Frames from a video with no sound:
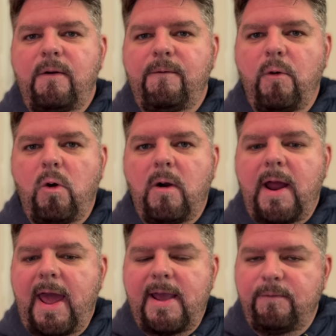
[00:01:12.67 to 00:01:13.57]
for
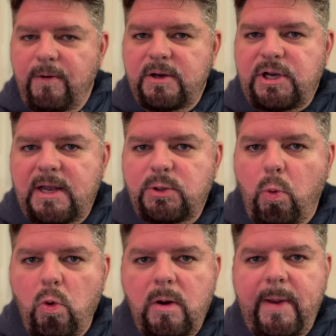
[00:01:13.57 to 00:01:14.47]
a franchise
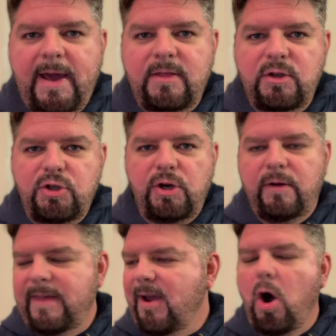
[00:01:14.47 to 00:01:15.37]
quarterback this year.
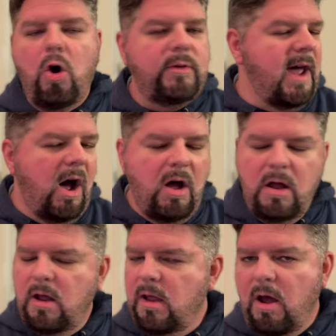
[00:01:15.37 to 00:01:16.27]
They called
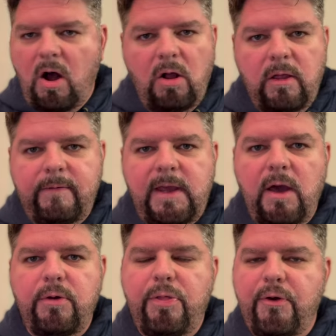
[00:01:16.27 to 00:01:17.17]
all of the
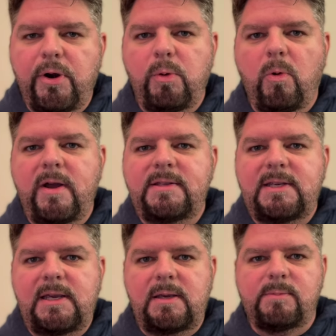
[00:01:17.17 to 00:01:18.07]
other 31
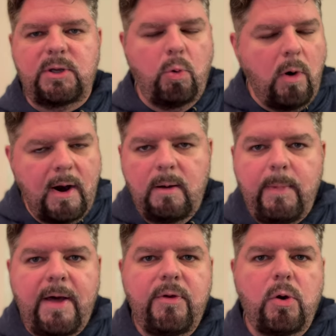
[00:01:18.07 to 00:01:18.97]
teams inquiring
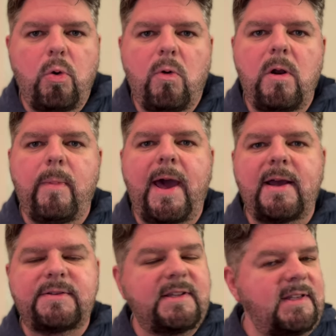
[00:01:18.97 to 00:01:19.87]
about their
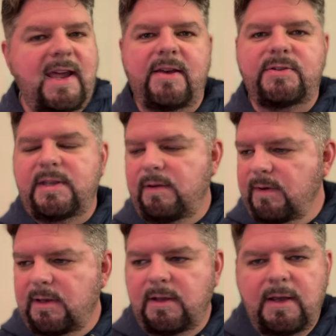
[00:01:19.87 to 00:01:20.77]
quarterbacks. And yes,
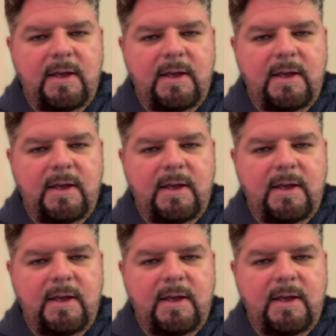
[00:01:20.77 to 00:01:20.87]
even